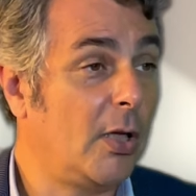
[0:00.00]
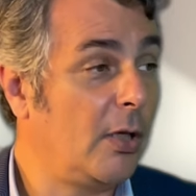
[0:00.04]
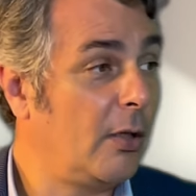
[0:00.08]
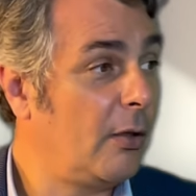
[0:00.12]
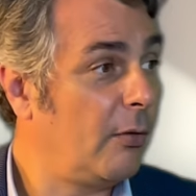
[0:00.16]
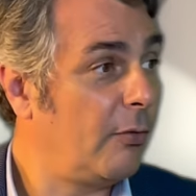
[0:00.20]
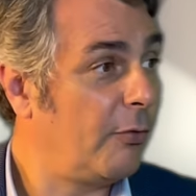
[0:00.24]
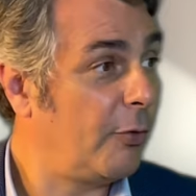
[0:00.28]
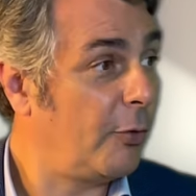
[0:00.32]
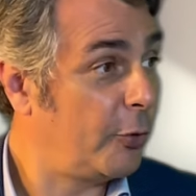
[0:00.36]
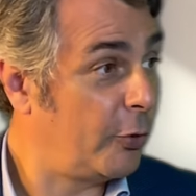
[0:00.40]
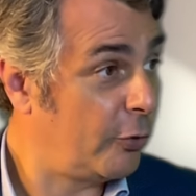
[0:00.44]

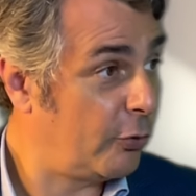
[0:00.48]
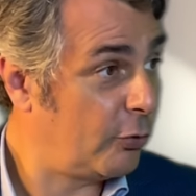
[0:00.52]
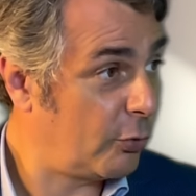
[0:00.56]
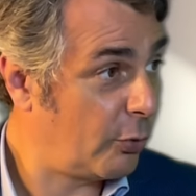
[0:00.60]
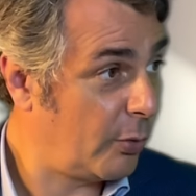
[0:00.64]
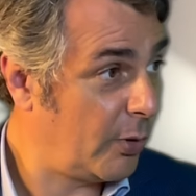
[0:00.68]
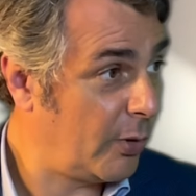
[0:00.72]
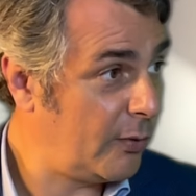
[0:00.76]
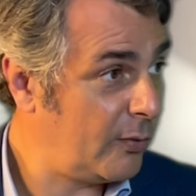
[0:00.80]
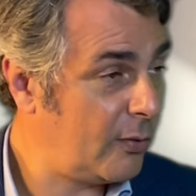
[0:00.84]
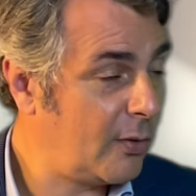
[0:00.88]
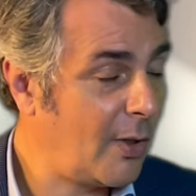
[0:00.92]
for the
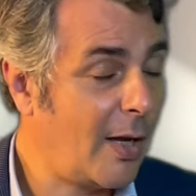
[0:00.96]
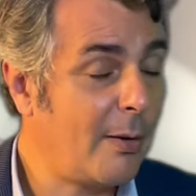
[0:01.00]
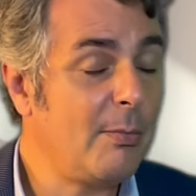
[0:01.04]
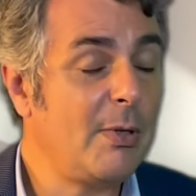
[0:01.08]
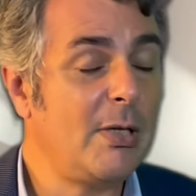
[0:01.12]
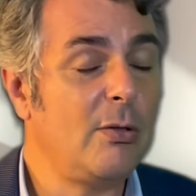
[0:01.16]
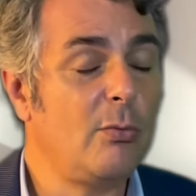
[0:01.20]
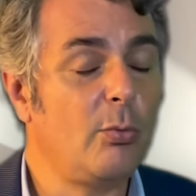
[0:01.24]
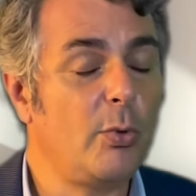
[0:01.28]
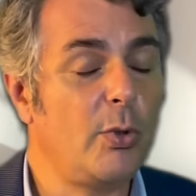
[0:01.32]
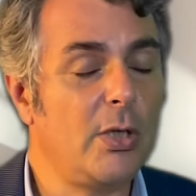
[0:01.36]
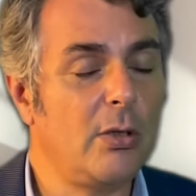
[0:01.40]
tourists. I
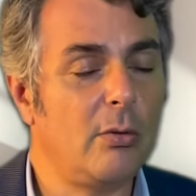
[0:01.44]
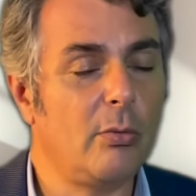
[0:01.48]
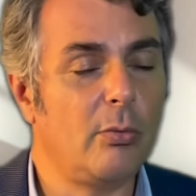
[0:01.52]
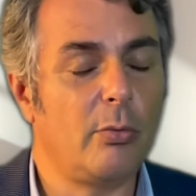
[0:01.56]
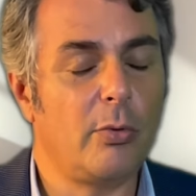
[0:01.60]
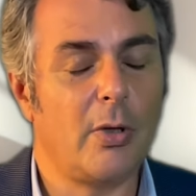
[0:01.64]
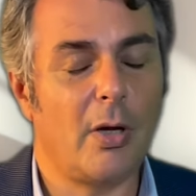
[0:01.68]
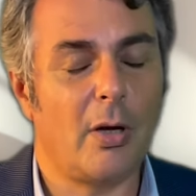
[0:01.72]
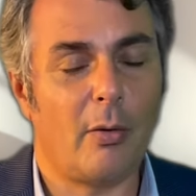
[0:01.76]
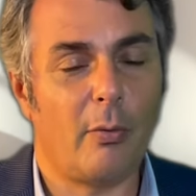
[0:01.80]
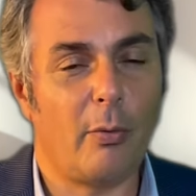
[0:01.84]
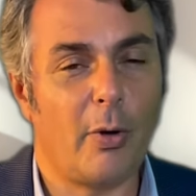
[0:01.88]
mean,
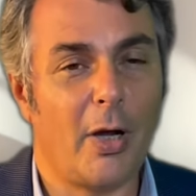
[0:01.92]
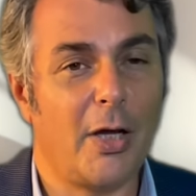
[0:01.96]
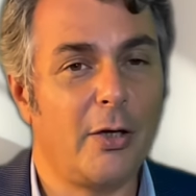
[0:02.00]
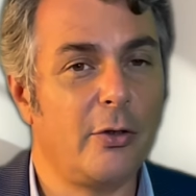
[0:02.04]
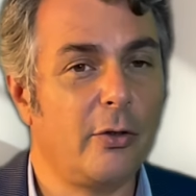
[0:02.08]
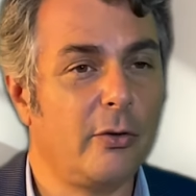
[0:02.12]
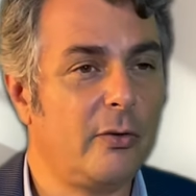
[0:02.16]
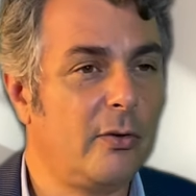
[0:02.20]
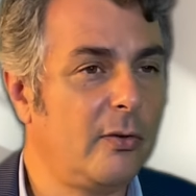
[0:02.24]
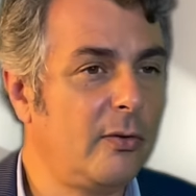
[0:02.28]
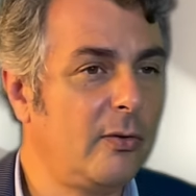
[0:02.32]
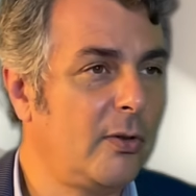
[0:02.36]
we are
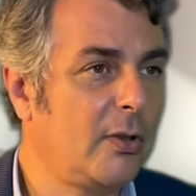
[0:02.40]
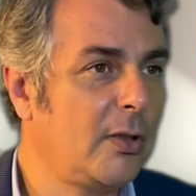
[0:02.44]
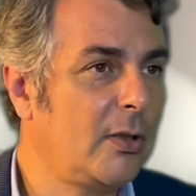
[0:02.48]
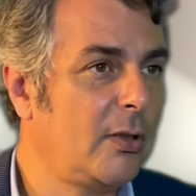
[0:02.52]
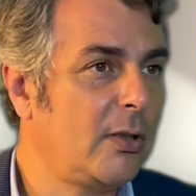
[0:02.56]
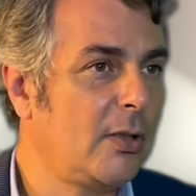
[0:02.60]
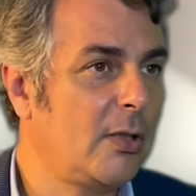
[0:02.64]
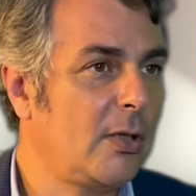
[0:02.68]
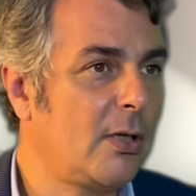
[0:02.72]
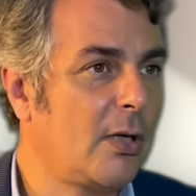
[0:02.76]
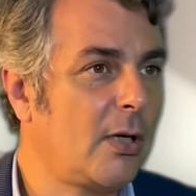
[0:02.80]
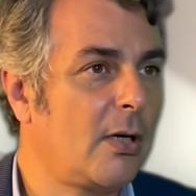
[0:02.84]
noticing
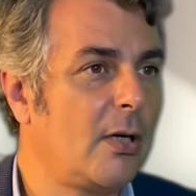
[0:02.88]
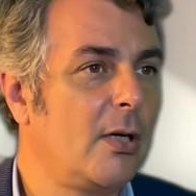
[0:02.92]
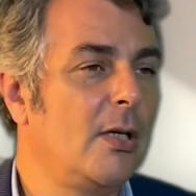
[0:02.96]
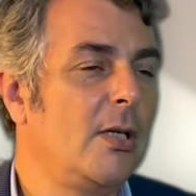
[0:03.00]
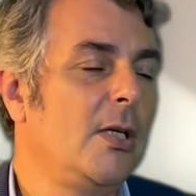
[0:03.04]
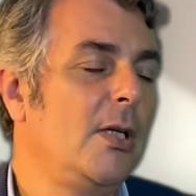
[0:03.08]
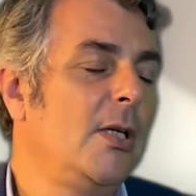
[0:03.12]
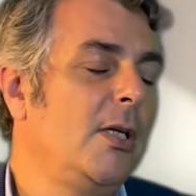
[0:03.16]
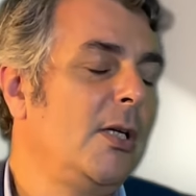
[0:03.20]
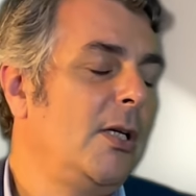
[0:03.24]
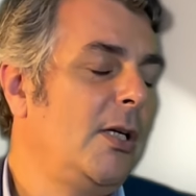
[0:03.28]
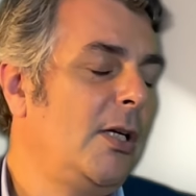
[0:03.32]
here
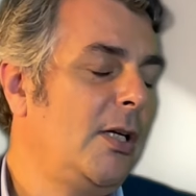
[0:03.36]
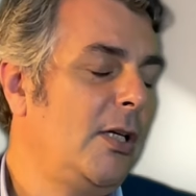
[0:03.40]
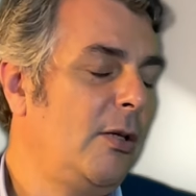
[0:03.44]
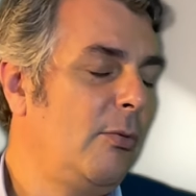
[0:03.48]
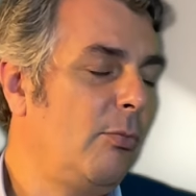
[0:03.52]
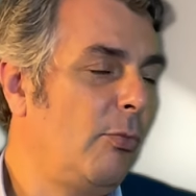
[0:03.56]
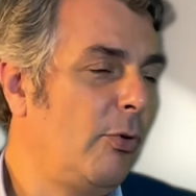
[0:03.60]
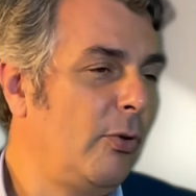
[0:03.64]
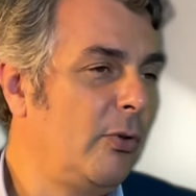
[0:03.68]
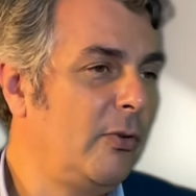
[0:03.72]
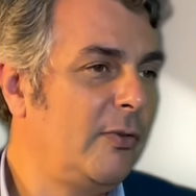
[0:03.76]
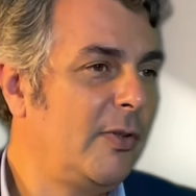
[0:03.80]
in
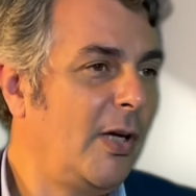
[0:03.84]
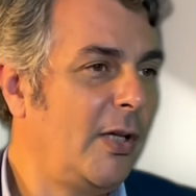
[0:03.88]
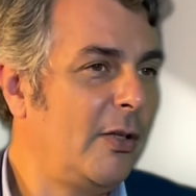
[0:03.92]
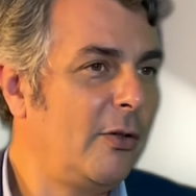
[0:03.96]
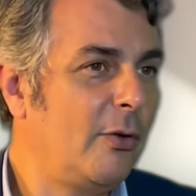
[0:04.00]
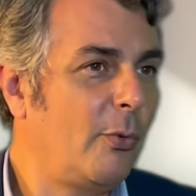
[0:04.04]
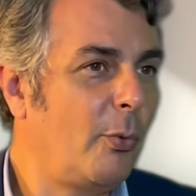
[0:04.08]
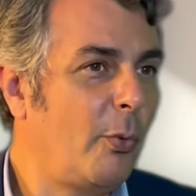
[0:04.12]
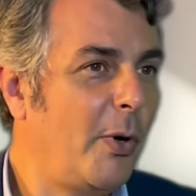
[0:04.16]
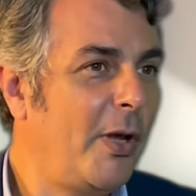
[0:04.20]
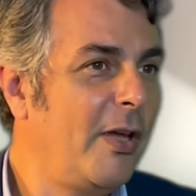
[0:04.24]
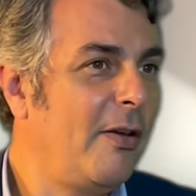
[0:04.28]
Malta
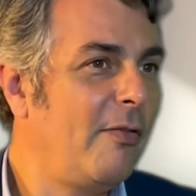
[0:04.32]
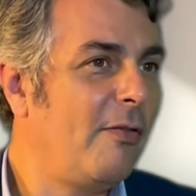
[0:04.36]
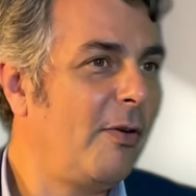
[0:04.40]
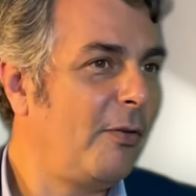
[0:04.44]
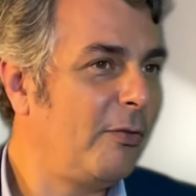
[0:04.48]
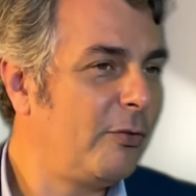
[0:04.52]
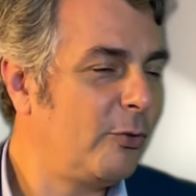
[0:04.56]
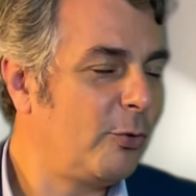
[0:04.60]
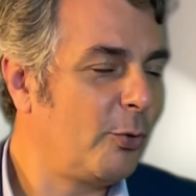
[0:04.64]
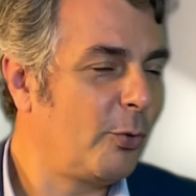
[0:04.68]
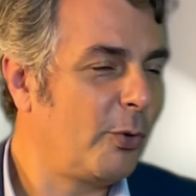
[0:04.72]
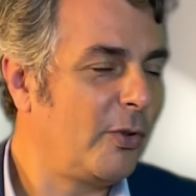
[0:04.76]
the wave
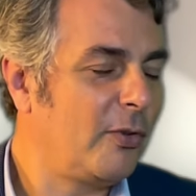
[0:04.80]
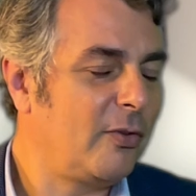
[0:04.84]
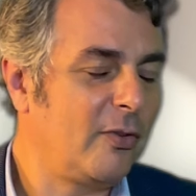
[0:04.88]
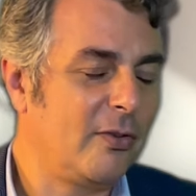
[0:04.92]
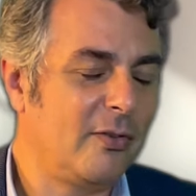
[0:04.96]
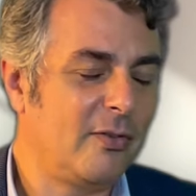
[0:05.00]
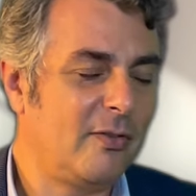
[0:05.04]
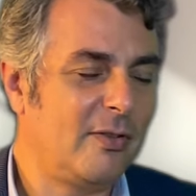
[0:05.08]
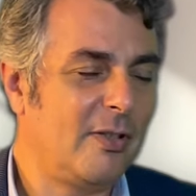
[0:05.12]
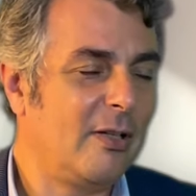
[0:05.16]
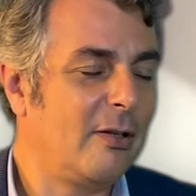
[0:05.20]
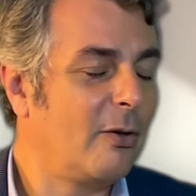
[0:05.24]
of tourists
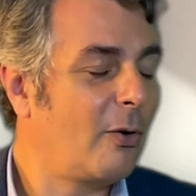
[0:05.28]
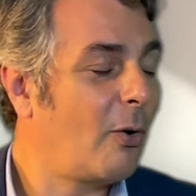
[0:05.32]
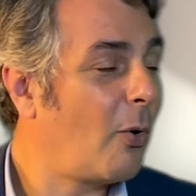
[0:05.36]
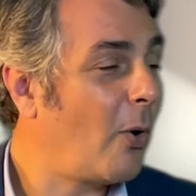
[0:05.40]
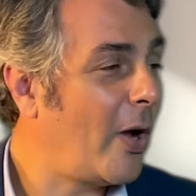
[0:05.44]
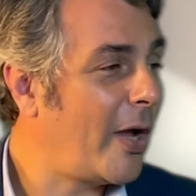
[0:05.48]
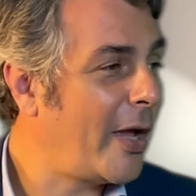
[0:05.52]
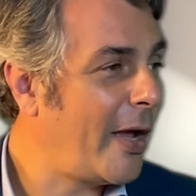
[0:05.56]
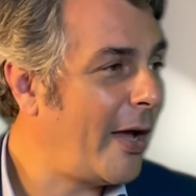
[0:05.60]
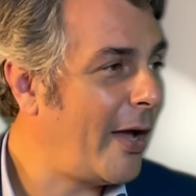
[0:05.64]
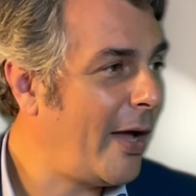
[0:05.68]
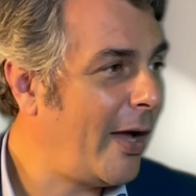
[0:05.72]
is still
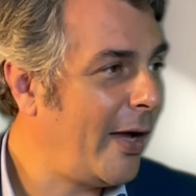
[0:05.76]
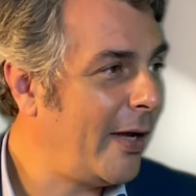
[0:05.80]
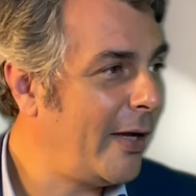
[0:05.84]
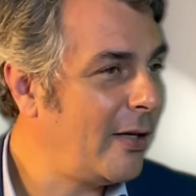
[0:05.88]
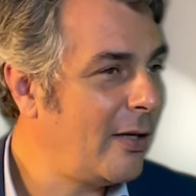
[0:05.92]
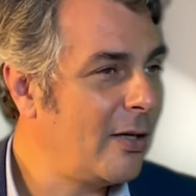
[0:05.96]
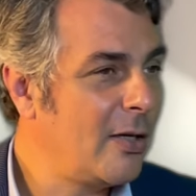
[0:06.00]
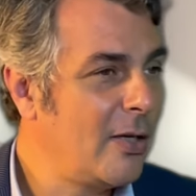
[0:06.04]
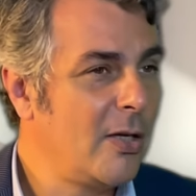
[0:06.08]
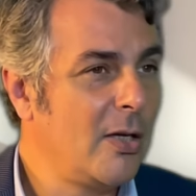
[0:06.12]
quite high,